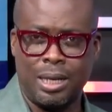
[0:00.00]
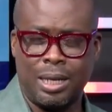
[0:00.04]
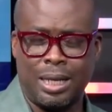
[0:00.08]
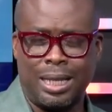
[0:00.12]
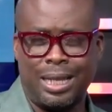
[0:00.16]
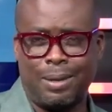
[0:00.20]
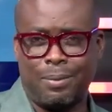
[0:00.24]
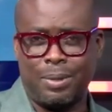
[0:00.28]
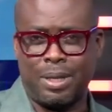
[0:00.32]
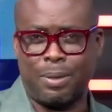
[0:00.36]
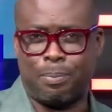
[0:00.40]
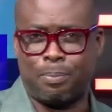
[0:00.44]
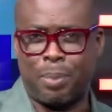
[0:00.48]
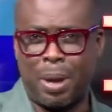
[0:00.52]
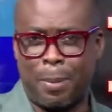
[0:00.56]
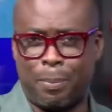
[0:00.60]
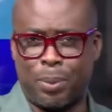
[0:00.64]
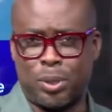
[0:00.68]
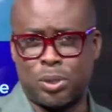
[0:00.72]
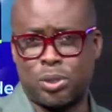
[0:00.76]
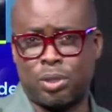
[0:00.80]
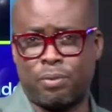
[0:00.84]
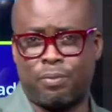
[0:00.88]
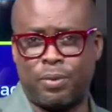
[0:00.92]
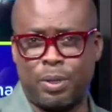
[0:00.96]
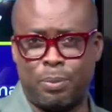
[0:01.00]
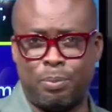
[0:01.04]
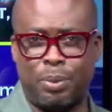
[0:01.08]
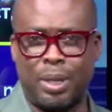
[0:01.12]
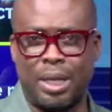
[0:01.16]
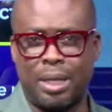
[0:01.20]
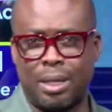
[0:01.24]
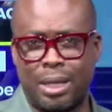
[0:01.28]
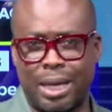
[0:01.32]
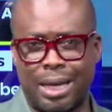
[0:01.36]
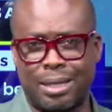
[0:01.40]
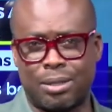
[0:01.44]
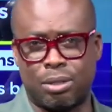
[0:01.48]
The, the, purpose of it
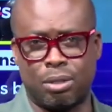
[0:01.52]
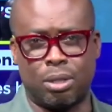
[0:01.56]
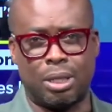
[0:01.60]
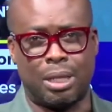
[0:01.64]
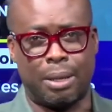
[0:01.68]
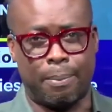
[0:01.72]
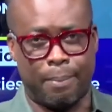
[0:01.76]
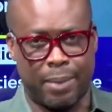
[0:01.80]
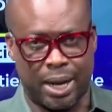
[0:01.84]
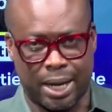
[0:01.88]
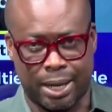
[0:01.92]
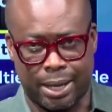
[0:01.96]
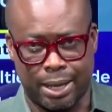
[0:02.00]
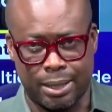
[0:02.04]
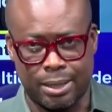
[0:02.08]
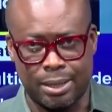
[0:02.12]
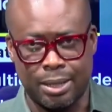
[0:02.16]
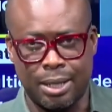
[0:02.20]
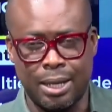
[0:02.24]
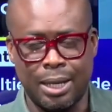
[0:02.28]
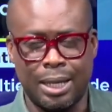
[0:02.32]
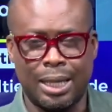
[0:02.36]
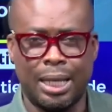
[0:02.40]
being there is not the market.